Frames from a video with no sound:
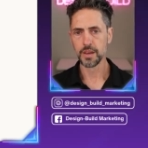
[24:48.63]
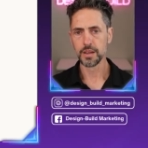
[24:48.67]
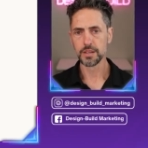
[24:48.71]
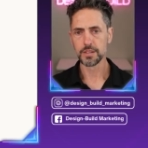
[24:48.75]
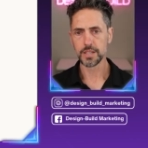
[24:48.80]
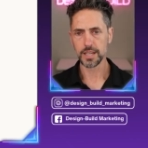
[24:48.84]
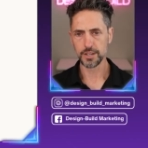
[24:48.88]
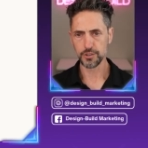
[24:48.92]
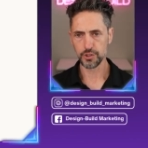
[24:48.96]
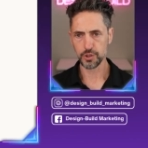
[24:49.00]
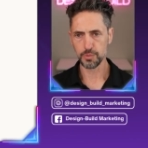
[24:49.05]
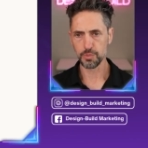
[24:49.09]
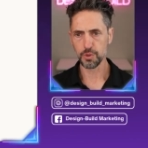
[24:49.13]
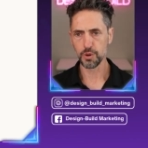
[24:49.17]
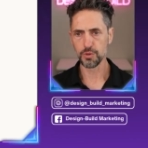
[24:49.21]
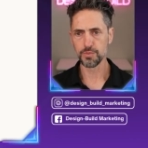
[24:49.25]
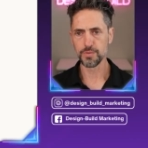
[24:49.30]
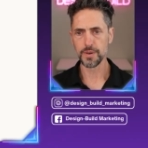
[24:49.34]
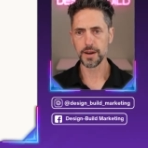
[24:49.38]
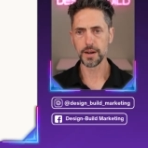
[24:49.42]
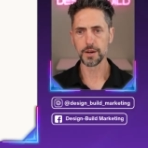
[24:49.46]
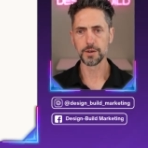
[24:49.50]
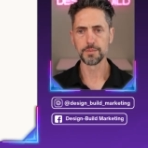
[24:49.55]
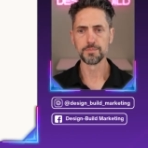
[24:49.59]
attach the
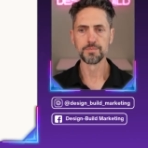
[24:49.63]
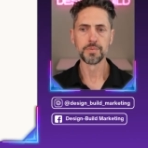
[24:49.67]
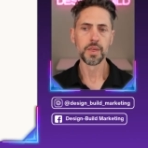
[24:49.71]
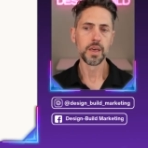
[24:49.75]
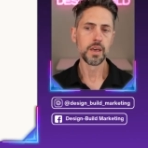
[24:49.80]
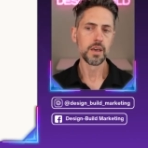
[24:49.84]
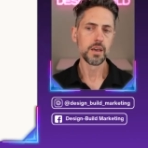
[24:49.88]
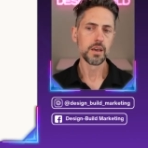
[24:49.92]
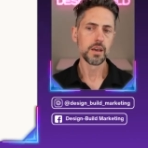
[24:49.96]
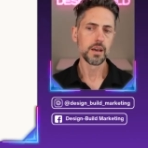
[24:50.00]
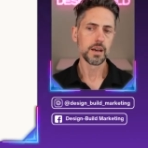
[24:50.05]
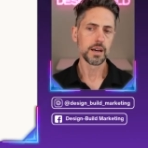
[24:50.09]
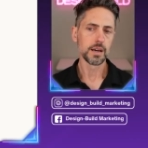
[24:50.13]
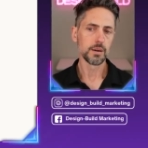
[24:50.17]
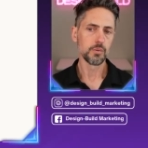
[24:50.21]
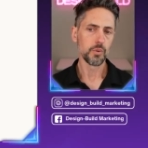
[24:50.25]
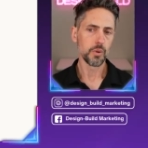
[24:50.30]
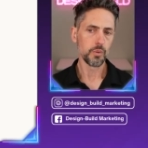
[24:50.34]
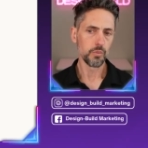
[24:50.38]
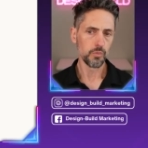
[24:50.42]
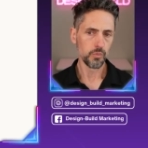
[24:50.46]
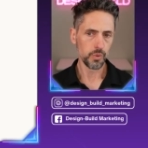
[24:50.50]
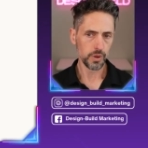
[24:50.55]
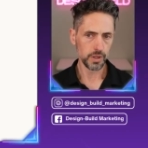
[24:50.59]
profile.
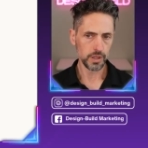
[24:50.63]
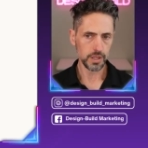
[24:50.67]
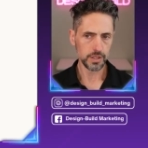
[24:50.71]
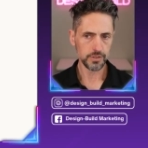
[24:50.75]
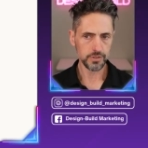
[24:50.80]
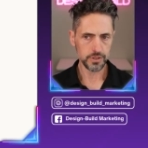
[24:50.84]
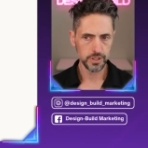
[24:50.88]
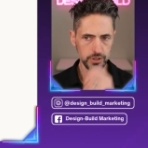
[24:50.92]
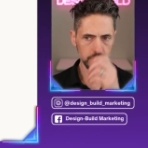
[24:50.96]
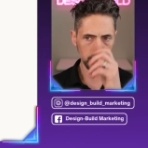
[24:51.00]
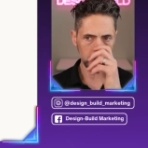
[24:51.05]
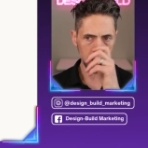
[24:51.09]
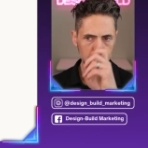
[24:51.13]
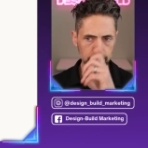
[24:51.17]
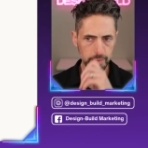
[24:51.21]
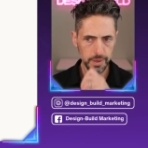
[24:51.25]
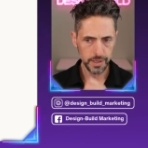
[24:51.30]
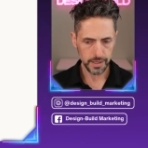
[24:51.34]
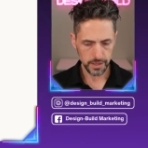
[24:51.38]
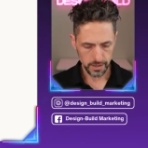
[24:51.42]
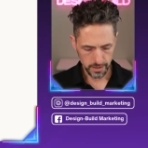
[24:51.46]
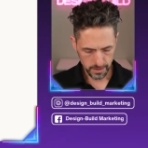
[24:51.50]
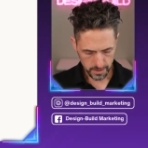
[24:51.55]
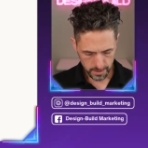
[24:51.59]
We list the
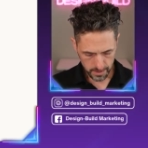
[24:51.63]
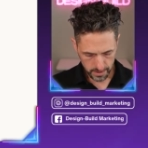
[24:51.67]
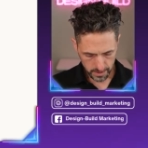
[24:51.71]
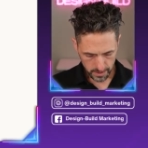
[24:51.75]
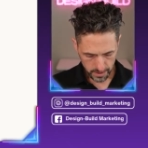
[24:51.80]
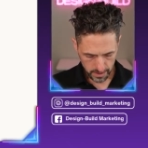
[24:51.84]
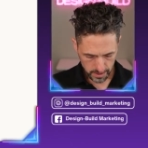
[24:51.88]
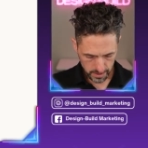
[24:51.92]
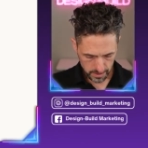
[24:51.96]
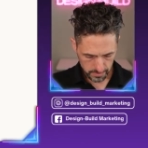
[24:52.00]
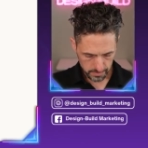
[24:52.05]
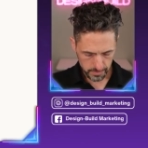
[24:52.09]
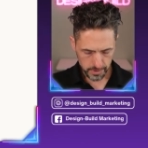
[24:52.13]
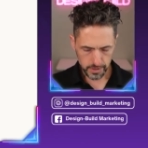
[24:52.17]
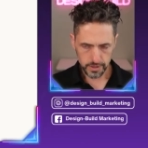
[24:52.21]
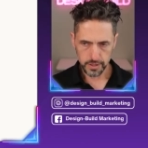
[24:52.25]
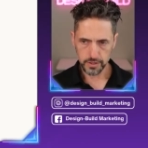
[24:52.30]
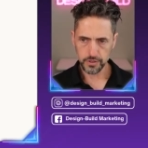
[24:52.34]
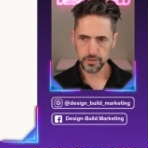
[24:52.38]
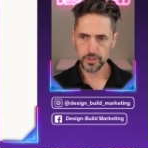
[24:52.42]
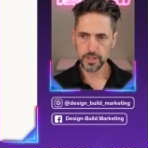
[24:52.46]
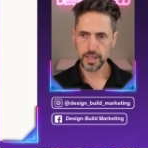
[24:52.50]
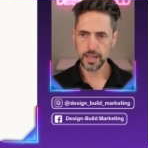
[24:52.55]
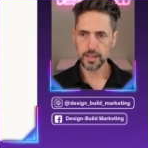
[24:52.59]
topic. In
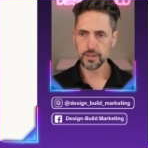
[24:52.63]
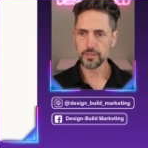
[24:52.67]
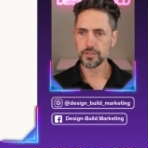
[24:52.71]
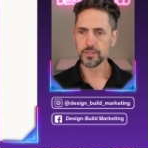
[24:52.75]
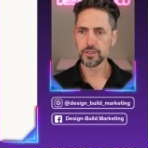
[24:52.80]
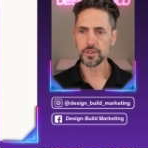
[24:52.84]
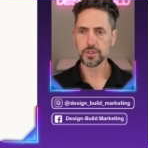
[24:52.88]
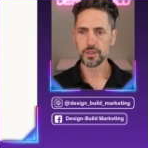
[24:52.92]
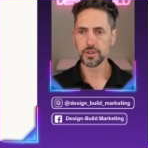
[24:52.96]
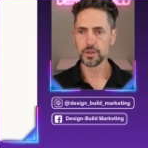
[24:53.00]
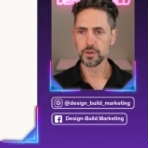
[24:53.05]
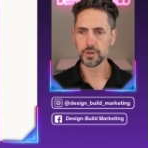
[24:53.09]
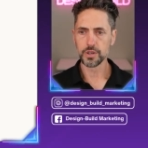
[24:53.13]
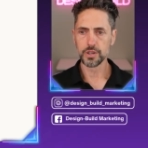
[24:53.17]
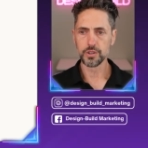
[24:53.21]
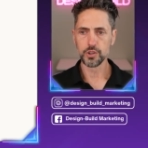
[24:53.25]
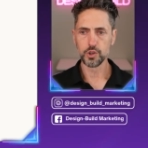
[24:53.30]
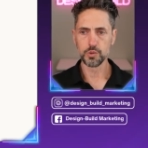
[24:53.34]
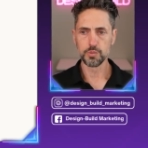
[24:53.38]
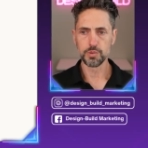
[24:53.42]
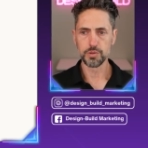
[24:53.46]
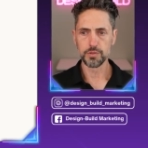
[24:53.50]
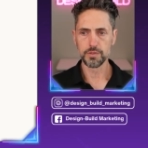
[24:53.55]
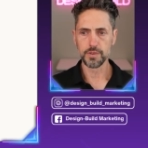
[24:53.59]
this case, can
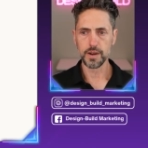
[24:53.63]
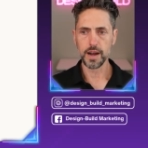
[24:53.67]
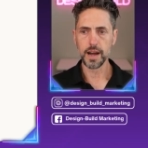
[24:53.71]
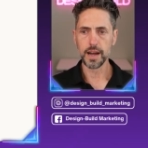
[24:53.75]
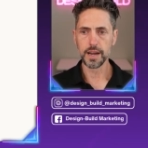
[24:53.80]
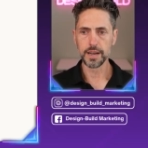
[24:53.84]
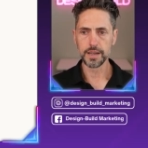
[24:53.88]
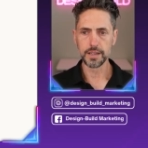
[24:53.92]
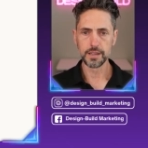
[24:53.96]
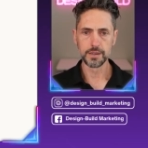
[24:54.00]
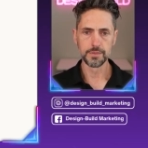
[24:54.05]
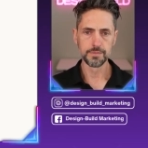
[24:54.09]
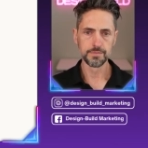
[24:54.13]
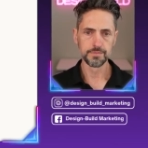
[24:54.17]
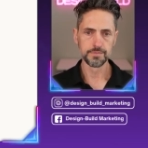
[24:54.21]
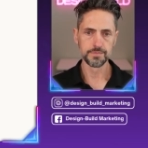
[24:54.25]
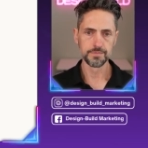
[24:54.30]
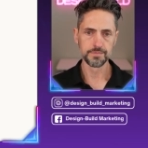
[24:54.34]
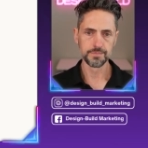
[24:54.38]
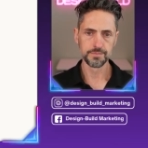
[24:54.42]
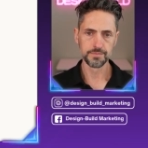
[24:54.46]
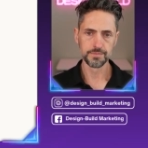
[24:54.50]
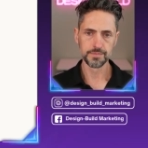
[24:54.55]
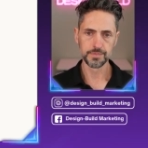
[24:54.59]
you provide
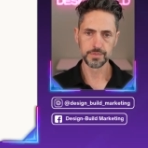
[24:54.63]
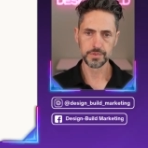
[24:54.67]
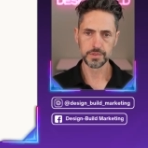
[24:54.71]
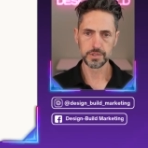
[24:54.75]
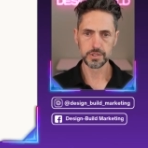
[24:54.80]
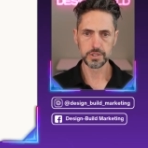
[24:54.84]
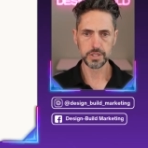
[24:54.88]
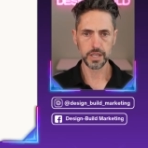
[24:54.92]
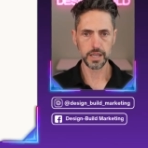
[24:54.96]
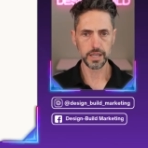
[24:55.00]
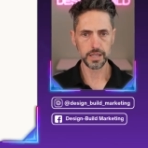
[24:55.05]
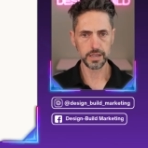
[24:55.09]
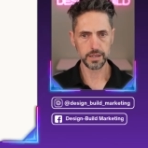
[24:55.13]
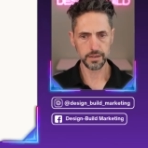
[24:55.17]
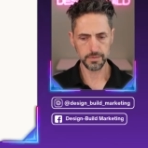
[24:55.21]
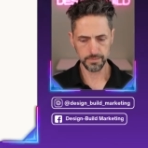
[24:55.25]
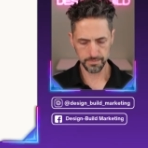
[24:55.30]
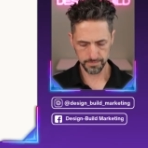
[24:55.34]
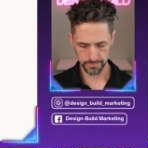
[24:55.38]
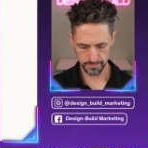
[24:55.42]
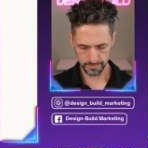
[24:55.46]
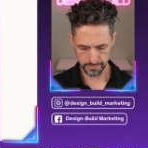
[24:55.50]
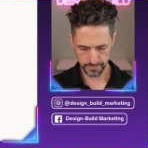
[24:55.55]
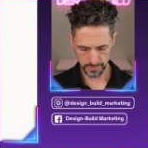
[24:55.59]

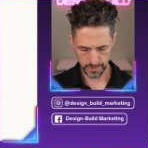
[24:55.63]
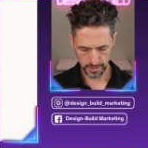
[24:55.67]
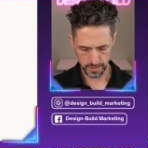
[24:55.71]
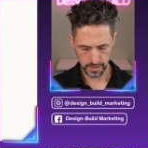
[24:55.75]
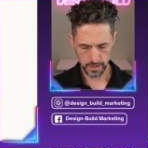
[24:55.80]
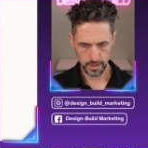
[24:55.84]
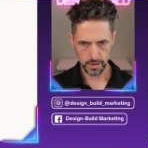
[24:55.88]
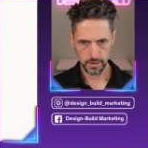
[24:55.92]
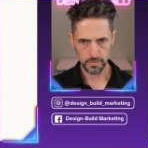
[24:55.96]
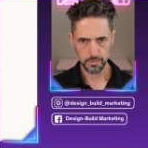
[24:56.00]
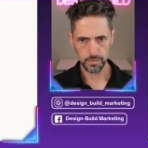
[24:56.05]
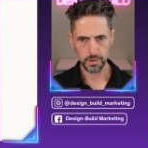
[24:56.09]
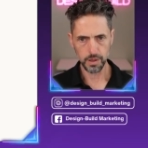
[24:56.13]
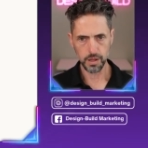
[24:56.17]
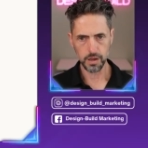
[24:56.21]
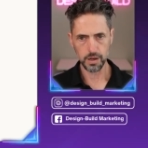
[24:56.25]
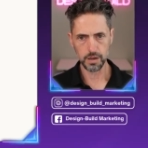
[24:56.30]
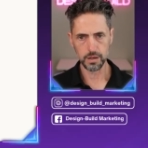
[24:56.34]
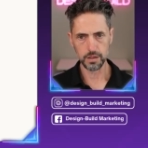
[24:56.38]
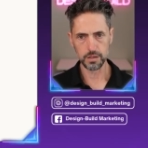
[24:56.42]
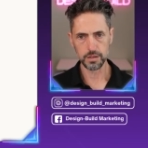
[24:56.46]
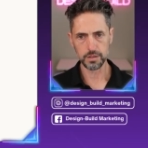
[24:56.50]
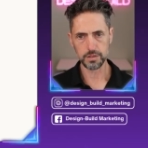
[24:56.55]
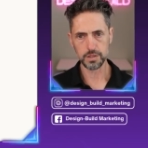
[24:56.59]
10
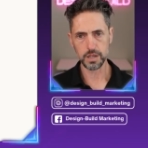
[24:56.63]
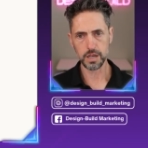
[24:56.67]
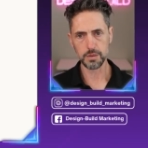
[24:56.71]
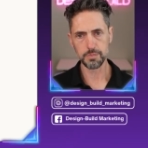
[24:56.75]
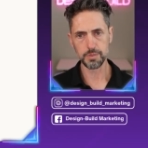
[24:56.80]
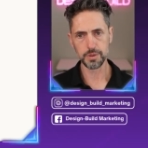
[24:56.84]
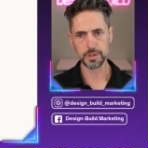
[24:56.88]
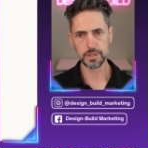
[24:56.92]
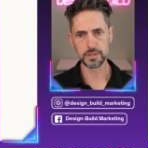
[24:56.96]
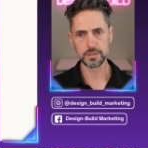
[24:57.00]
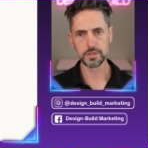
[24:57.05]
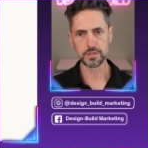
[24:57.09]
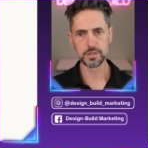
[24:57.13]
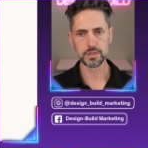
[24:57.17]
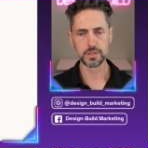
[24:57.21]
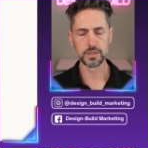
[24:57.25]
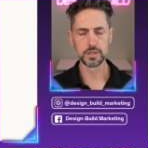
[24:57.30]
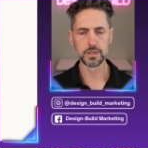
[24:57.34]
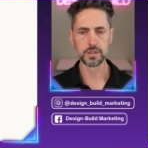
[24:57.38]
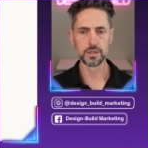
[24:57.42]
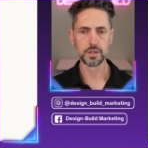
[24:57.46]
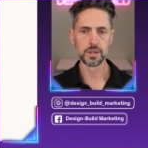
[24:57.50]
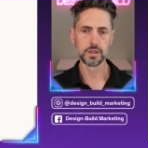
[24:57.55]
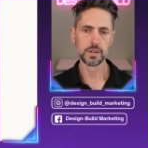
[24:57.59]
blog topics
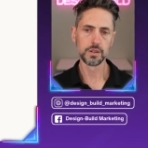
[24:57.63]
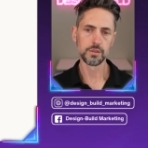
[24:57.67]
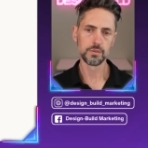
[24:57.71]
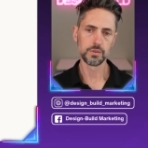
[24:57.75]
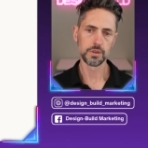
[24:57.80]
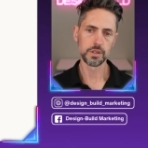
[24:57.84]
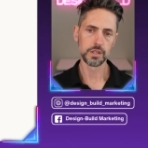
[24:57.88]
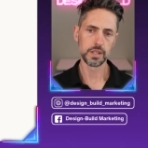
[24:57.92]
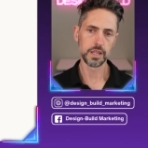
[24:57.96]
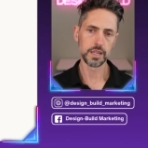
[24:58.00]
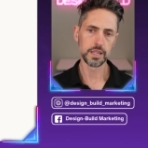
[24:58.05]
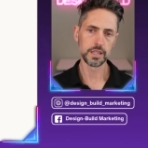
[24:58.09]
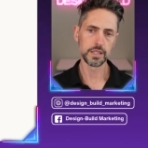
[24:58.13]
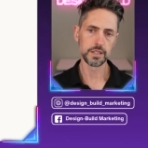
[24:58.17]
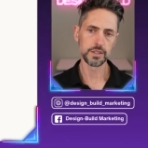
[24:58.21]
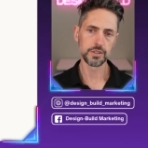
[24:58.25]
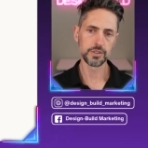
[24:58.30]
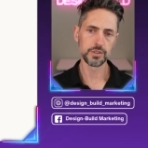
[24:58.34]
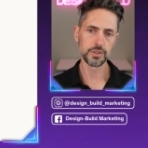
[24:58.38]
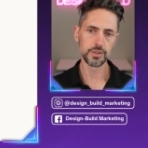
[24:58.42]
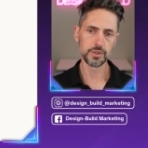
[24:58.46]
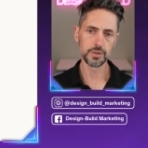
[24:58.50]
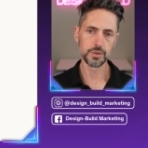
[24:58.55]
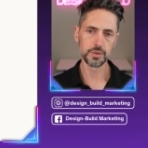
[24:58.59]
related
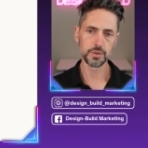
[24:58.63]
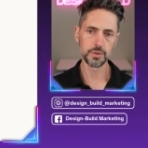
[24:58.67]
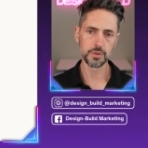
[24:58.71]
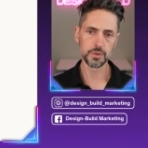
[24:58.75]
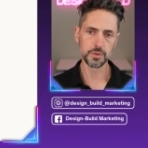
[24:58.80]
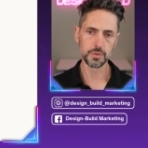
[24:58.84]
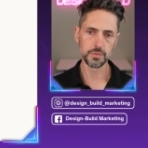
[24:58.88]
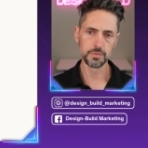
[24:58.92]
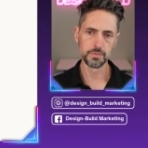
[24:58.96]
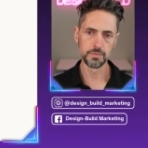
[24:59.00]
to